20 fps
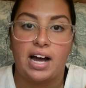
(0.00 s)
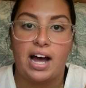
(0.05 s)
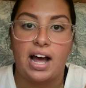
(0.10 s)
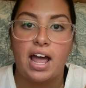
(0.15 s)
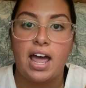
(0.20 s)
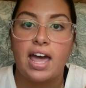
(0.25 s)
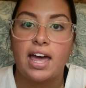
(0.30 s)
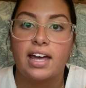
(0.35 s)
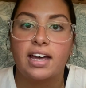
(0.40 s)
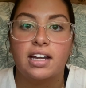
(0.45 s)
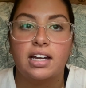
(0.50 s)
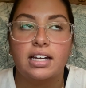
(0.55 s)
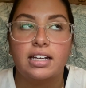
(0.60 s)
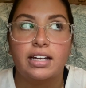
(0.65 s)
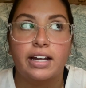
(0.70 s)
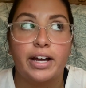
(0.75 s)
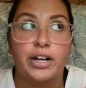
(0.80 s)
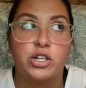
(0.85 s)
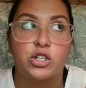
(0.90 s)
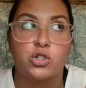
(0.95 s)
I had
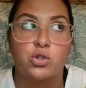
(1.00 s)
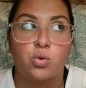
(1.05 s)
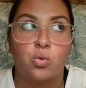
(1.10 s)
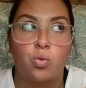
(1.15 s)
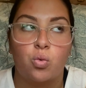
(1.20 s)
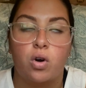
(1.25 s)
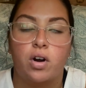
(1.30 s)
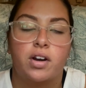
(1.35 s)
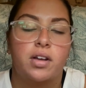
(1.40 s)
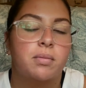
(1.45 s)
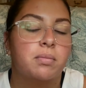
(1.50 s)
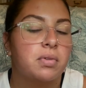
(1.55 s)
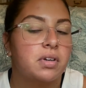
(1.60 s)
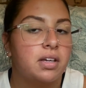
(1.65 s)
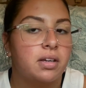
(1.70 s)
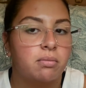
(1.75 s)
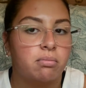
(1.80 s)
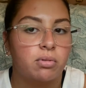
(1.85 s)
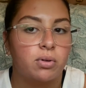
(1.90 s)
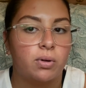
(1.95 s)
like 20
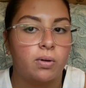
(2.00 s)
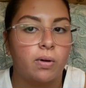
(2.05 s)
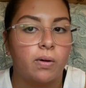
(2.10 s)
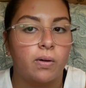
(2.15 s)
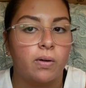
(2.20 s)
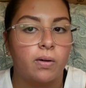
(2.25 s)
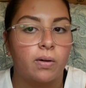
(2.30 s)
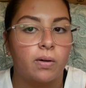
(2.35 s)
people